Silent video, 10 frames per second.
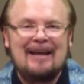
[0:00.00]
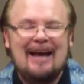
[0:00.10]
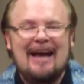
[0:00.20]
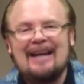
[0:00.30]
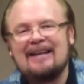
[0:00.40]

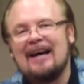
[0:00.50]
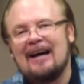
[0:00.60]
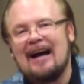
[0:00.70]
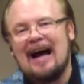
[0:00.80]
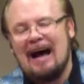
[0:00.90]
And
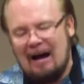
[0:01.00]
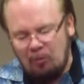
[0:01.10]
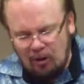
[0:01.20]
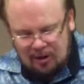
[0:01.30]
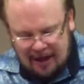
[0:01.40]
I
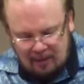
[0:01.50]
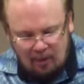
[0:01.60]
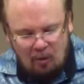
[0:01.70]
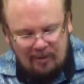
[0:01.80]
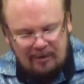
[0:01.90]
want to take a
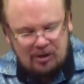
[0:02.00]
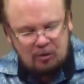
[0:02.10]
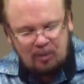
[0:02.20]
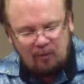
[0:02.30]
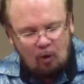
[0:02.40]
moment
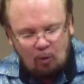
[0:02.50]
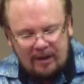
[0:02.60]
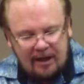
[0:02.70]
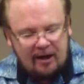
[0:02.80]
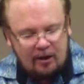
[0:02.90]
just before we
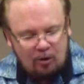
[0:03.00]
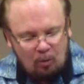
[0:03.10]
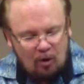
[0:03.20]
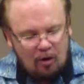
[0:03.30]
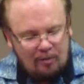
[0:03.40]
get into the
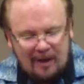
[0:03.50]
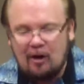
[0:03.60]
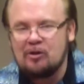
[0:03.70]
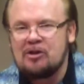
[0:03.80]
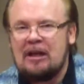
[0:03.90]
Word,
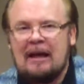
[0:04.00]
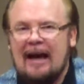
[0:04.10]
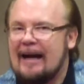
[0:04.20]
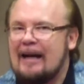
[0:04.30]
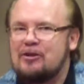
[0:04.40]
because
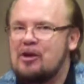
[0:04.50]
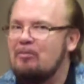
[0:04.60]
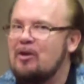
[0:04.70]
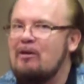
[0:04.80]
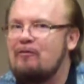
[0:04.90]
I got
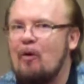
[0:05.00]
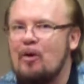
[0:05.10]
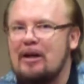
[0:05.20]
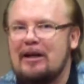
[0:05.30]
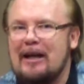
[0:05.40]
something good for
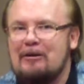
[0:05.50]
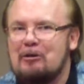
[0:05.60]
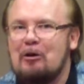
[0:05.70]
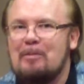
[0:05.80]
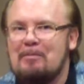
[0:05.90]
you today. You're
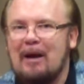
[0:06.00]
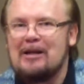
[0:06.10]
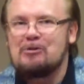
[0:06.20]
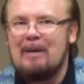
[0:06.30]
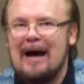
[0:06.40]
going to be
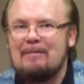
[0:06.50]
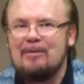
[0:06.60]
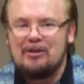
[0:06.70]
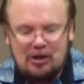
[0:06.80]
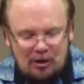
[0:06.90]
blessed by it.
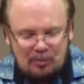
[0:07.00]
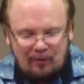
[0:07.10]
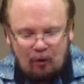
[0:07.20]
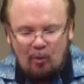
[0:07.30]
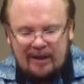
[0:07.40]
But just
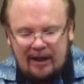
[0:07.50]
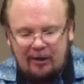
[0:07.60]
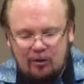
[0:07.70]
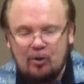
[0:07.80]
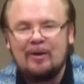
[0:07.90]
before we get
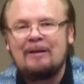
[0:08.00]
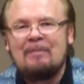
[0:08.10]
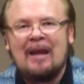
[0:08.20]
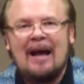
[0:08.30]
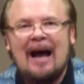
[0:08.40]
into it,
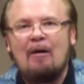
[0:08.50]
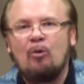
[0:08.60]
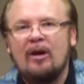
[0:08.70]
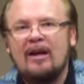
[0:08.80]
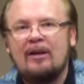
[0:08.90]
I
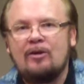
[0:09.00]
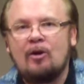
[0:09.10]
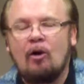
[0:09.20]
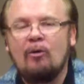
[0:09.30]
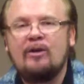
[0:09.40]
want to
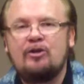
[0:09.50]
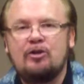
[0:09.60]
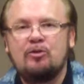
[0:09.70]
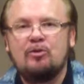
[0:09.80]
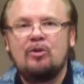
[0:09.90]
encourage
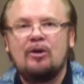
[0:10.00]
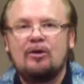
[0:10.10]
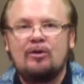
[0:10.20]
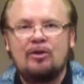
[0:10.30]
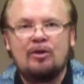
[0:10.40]
you
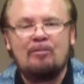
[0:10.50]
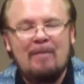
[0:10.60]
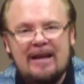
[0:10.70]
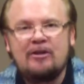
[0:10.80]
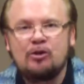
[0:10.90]
to
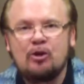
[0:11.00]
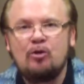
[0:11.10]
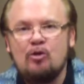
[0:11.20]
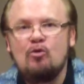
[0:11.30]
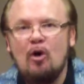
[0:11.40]
make sure
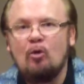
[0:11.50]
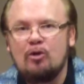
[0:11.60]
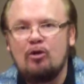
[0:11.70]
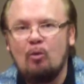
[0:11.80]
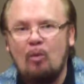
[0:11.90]
you go
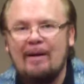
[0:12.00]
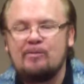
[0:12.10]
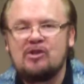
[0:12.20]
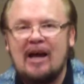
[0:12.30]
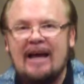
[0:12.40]
to the
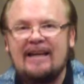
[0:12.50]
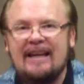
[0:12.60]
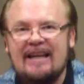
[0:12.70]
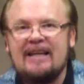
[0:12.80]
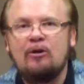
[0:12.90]
website,
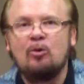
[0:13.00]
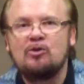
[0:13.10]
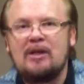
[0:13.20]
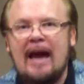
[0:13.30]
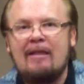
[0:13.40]

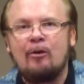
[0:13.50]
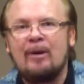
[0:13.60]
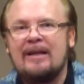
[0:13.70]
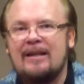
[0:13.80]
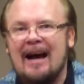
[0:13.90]

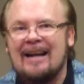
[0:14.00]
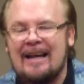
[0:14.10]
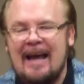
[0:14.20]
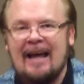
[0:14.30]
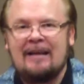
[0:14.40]

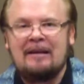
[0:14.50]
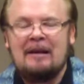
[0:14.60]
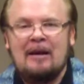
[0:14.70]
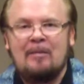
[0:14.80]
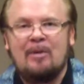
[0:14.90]
eaglesgathering.net,
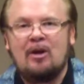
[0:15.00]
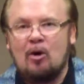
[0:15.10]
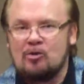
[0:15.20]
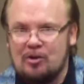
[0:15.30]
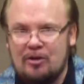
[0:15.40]

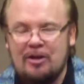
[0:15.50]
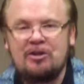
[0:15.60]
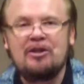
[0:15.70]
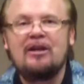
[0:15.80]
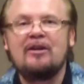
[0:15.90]
because
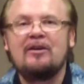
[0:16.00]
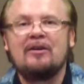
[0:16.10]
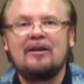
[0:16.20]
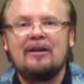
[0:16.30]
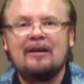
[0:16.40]
this
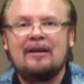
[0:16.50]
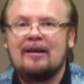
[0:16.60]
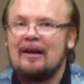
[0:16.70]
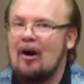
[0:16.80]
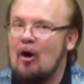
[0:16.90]
year,
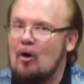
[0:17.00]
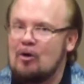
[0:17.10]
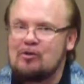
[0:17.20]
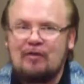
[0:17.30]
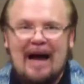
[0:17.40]

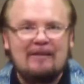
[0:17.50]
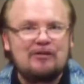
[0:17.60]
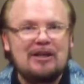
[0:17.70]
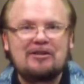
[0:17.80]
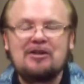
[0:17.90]
August 5,
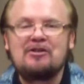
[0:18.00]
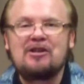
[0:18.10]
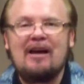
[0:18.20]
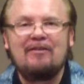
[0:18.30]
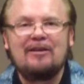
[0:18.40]
6, and
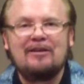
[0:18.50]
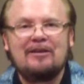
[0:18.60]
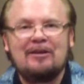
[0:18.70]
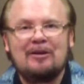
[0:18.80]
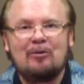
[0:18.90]
7,
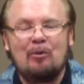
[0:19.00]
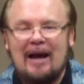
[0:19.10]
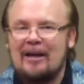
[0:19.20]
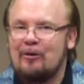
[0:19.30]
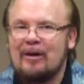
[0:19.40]

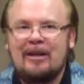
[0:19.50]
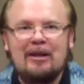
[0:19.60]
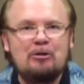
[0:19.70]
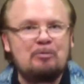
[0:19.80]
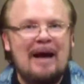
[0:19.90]
right here at
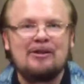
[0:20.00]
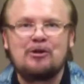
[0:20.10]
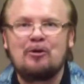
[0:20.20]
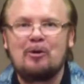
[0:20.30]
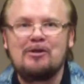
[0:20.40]
King's
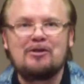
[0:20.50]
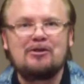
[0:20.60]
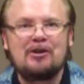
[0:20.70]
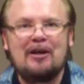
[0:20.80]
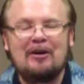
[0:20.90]
Pasture Christian
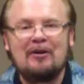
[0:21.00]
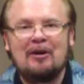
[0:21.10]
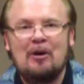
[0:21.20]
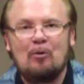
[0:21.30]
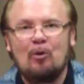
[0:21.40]
Center,
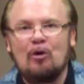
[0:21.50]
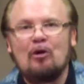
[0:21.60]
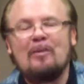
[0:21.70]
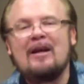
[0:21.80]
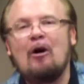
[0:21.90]
we're
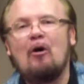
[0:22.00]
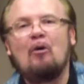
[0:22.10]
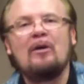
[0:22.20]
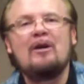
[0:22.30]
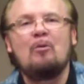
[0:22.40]
going to be
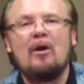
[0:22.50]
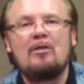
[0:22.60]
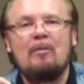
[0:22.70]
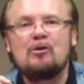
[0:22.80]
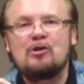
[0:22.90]
holding one of
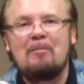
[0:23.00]
the most